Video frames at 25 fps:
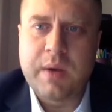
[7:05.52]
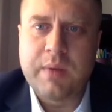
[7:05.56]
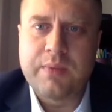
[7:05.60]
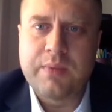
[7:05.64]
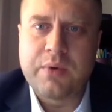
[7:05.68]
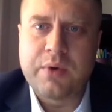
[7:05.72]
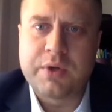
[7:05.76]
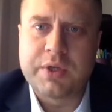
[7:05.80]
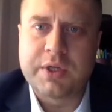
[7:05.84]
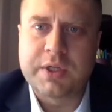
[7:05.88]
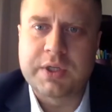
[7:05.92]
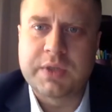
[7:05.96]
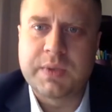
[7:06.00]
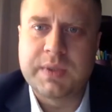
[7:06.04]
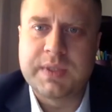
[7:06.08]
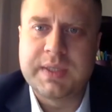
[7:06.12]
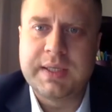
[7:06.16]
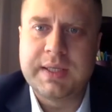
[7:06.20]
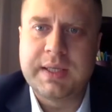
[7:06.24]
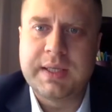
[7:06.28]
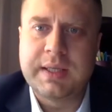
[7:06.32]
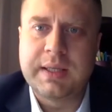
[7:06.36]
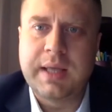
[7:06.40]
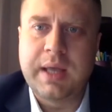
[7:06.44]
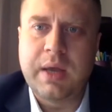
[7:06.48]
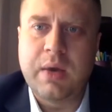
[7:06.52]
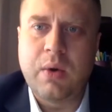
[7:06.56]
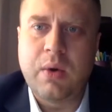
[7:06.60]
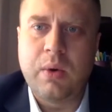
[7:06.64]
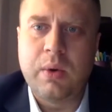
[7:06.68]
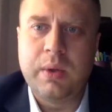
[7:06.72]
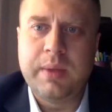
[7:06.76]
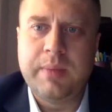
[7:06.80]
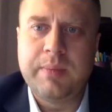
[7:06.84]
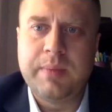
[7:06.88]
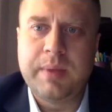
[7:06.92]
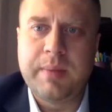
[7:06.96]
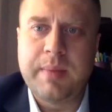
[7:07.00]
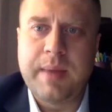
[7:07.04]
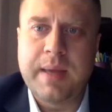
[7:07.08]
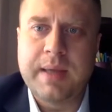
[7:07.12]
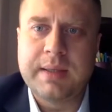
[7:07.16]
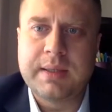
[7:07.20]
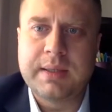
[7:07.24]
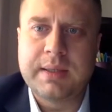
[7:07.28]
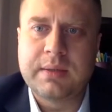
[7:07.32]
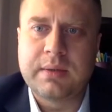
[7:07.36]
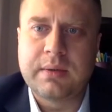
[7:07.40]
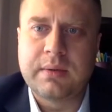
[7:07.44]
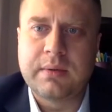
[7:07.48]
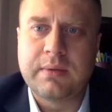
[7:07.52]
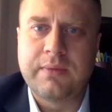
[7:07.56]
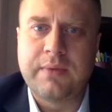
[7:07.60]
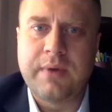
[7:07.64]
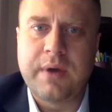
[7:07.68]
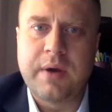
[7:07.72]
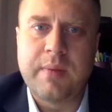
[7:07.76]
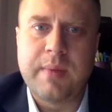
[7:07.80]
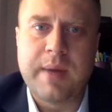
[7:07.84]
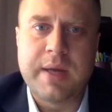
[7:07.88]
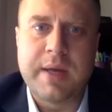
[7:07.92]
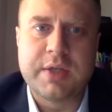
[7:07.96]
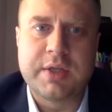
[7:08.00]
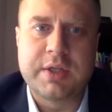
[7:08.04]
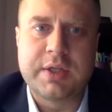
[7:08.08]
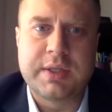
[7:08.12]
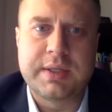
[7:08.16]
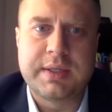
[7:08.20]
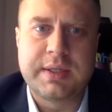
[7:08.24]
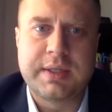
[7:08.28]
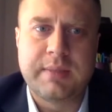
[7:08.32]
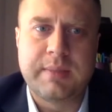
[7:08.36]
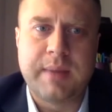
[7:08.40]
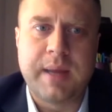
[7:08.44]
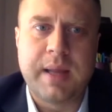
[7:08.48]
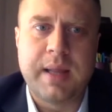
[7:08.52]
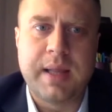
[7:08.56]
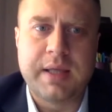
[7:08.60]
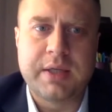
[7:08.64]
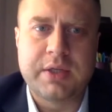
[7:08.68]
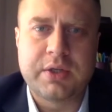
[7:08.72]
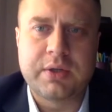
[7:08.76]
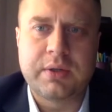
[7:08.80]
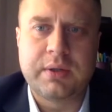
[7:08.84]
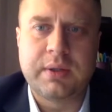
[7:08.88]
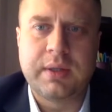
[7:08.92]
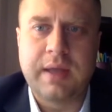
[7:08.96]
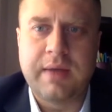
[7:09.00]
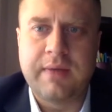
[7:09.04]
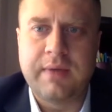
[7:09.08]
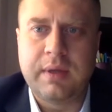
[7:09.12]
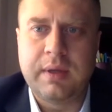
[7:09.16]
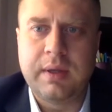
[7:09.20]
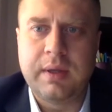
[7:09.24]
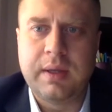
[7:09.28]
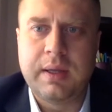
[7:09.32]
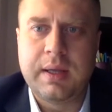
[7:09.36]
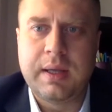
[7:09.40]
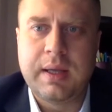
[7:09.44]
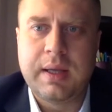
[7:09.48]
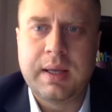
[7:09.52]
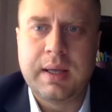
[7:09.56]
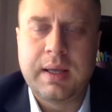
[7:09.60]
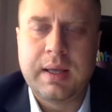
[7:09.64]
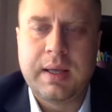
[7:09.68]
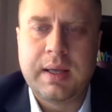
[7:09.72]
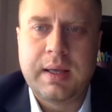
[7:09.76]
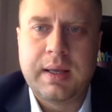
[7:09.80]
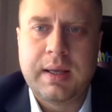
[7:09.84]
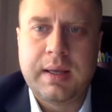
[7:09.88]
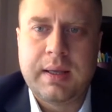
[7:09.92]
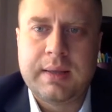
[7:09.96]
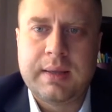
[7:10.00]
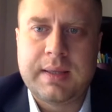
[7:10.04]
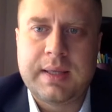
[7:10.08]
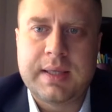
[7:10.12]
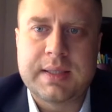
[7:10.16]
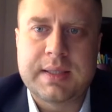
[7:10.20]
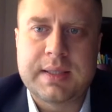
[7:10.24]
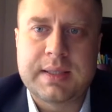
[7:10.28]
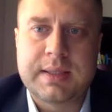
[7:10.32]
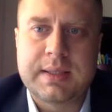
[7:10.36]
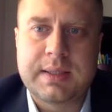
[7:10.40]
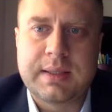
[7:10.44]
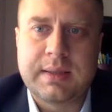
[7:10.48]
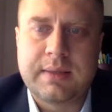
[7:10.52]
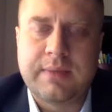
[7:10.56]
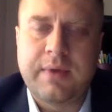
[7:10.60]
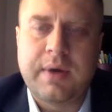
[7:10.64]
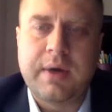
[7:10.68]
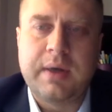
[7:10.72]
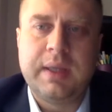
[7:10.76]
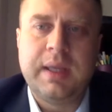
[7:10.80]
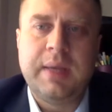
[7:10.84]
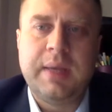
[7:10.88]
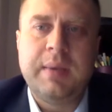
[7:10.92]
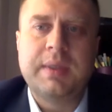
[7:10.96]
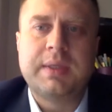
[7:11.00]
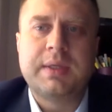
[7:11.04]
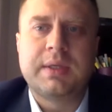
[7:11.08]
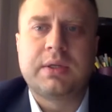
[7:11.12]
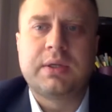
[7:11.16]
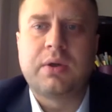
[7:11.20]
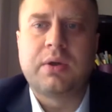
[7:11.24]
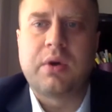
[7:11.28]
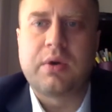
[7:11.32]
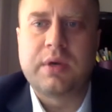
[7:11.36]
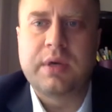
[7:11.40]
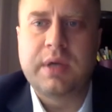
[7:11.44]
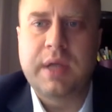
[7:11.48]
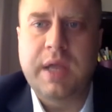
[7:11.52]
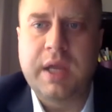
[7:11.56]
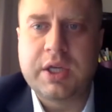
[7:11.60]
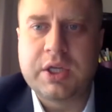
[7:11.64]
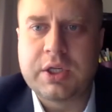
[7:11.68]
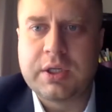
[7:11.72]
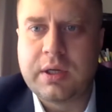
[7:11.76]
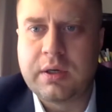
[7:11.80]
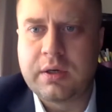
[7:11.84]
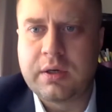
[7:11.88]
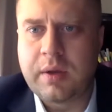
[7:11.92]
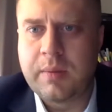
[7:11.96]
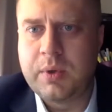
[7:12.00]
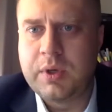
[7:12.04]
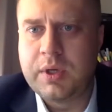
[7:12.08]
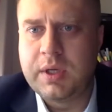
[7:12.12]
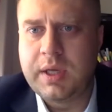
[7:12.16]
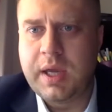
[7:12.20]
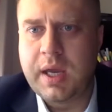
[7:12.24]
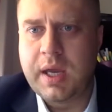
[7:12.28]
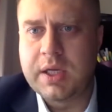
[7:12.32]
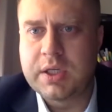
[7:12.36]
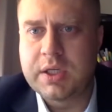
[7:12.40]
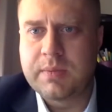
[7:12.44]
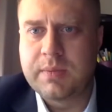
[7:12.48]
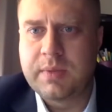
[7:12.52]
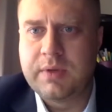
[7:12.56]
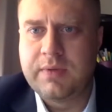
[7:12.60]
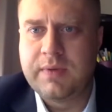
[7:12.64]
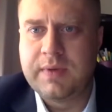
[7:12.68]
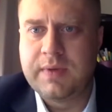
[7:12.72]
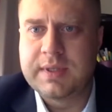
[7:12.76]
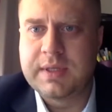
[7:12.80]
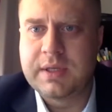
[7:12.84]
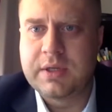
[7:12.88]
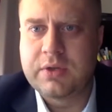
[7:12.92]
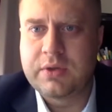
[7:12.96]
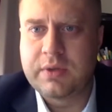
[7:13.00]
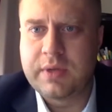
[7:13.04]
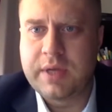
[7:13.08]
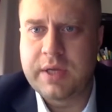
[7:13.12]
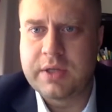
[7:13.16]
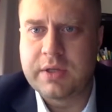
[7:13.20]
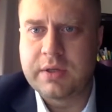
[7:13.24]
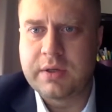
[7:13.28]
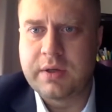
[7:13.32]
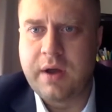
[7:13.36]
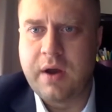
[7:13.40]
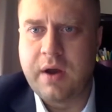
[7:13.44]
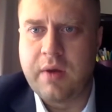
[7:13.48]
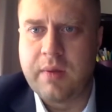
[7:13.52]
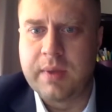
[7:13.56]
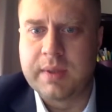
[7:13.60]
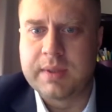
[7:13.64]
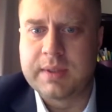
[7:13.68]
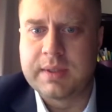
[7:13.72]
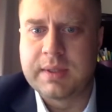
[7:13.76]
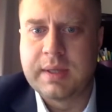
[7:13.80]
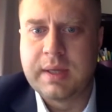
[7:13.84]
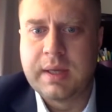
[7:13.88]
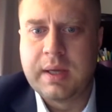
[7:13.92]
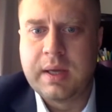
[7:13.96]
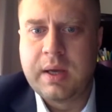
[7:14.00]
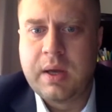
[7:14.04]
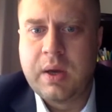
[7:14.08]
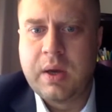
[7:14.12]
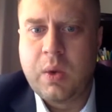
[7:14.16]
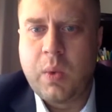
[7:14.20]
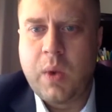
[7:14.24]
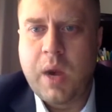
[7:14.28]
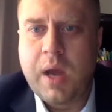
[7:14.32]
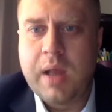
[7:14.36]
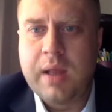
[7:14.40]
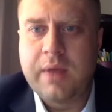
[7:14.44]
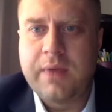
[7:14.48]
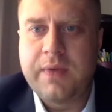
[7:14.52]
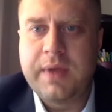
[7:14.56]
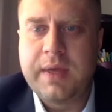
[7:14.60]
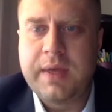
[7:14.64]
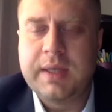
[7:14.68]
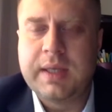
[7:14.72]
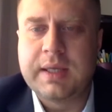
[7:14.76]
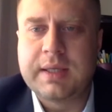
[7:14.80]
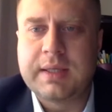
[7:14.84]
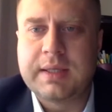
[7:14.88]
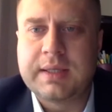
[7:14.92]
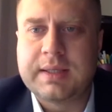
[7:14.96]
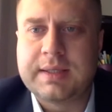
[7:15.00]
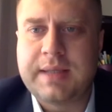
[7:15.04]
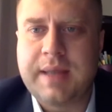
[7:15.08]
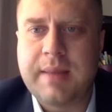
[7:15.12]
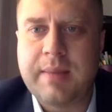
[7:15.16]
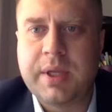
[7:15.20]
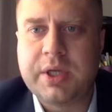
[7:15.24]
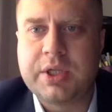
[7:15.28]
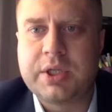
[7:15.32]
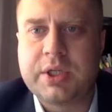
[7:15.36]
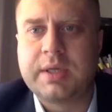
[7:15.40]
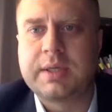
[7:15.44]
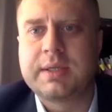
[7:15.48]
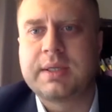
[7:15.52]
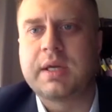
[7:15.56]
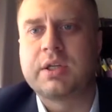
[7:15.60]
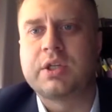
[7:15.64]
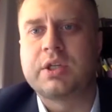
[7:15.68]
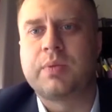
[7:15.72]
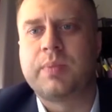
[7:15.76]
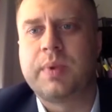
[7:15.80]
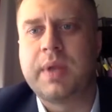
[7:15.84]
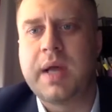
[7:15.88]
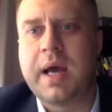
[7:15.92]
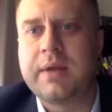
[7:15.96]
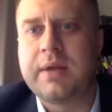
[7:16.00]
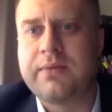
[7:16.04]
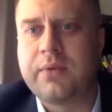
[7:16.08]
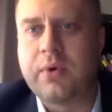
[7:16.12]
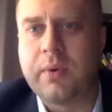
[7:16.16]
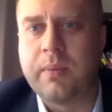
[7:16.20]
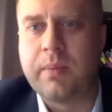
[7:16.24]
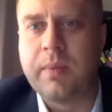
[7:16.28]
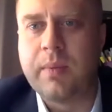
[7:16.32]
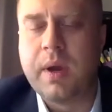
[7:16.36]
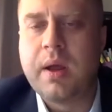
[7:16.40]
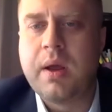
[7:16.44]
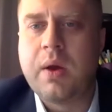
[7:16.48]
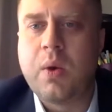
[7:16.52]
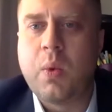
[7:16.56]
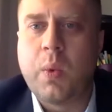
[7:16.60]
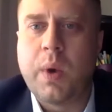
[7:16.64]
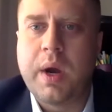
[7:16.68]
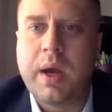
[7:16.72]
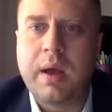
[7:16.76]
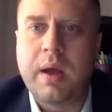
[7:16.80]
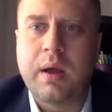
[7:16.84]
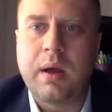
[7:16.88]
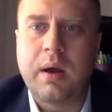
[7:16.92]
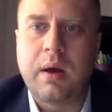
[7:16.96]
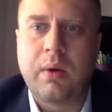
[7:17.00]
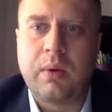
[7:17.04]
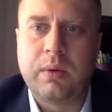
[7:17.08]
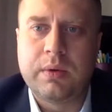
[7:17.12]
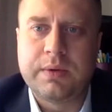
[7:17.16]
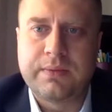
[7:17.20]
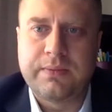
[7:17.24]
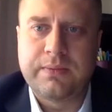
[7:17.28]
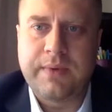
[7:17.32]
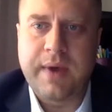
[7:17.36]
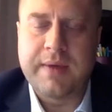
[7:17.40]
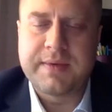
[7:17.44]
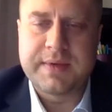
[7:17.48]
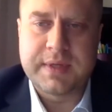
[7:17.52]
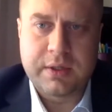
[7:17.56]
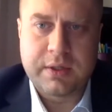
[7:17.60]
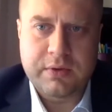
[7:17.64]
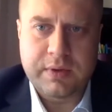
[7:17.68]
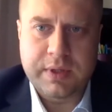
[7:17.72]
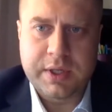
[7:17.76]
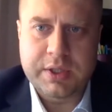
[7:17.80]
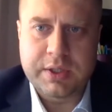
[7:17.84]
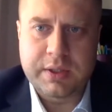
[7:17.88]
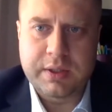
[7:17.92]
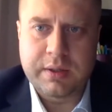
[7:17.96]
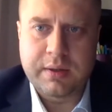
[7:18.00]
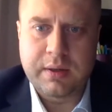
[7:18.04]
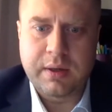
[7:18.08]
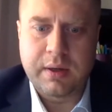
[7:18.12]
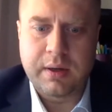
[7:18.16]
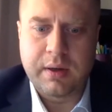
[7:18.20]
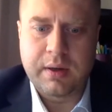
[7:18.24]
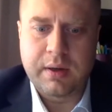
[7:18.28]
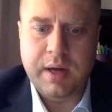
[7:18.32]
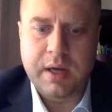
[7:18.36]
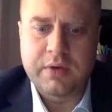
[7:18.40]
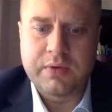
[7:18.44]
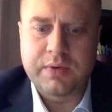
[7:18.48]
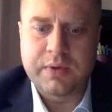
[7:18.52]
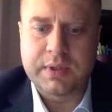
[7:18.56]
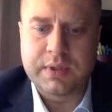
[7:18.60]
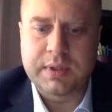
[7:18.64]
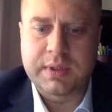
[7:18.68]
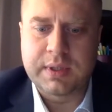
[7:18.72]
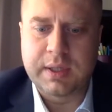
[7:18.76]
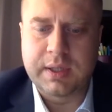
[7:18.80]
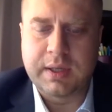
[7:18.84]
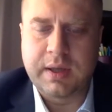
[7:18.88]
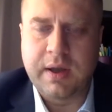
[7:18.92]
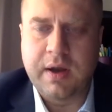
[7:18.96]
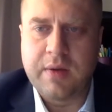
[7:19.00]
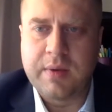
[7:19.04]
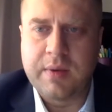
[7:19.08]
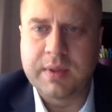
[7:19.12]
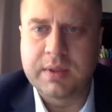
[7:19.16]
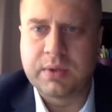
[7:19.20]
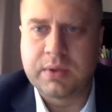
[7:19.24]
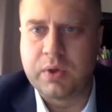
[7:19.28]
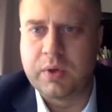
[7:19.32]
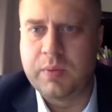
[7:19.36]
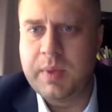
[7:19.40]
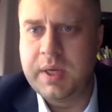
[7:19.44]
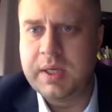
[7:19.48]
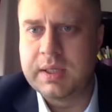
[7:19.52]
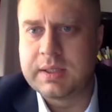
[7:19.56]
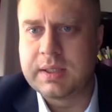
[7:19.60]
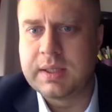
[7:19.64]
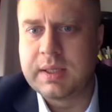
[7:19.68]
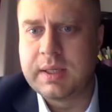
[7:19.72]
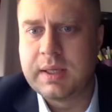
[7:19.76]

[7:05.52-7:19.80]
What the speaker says: projects, we see that they're all implemented on very much still bilateral level. There's very limited coordination and communication between Central Asian governments. While I think that establishing such a platform where all five Central Asian countries and governments could meet